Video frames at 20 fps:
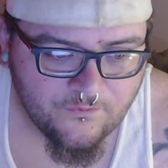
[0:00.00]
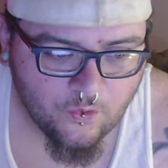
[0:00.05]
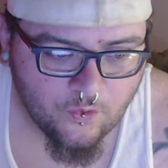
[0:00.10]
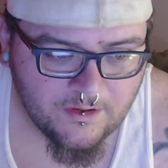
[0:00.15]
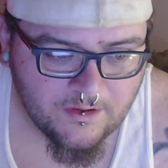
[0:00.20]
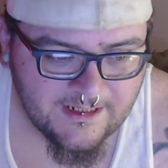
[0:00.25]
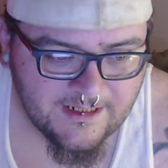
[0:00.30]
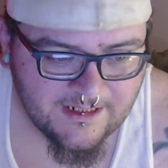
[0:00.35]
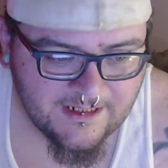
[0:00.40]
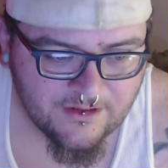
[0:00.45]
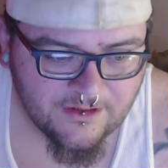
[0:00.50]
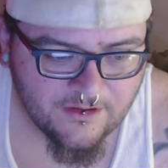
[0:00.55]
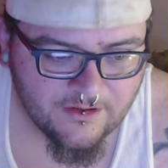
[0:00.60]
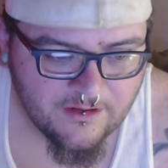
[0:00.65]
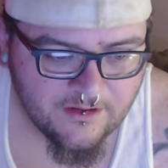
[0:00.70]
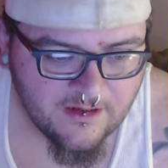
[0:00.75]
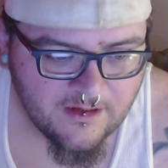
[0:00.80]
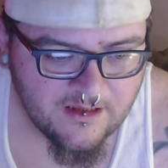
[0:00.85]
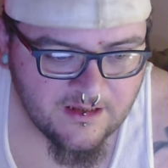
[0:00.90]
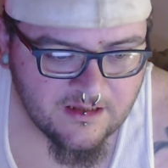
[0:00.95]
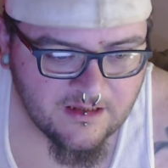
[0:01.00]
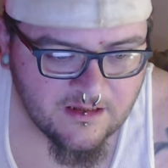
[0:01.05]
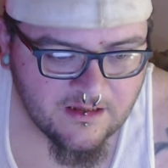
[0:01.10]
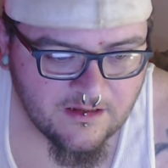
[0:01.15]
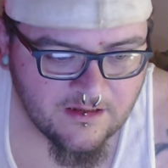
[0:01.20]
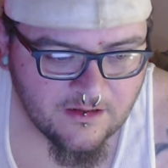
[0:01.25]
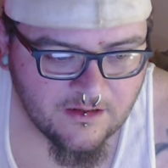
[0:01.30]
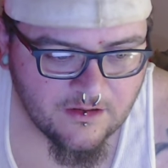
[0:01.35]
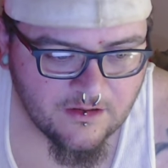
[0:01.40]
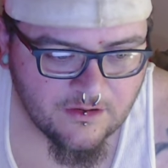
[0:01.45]
Okay, yeah, we already
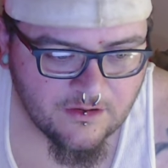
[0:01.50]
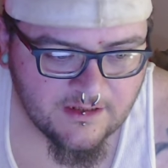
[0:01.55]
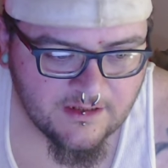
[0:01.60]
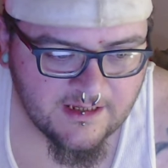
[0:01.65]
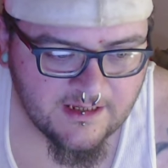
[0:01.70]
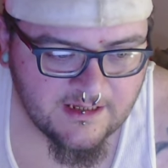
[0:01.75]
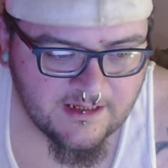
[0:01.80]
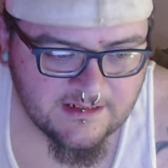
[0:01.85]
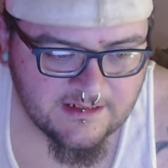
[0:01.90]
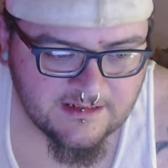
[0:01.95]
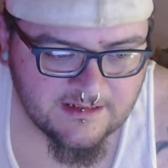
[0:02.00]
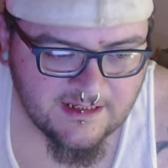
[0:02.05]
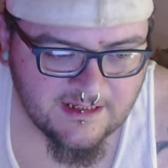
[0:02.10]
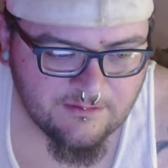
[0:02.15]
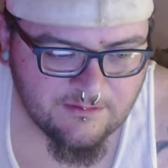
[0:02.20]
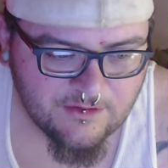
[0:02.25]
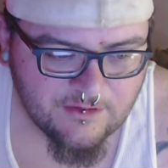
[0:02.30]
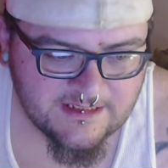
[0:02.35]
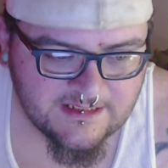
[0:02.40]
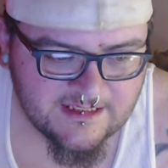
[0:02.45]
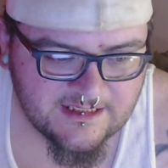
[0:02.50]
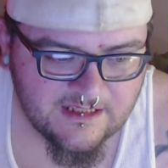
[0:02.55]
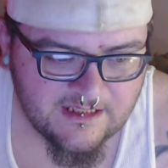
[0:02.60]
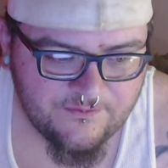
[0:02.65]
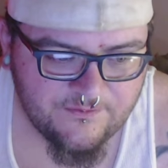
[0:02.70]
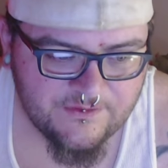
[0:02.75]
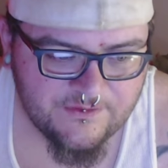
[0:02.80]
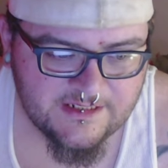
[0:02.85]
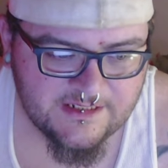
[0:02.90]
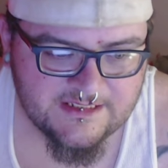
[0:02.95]
said that. 1574 is the first
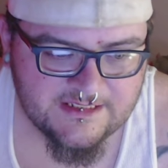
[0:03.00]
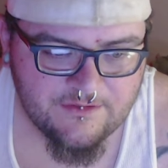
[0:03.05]
usage.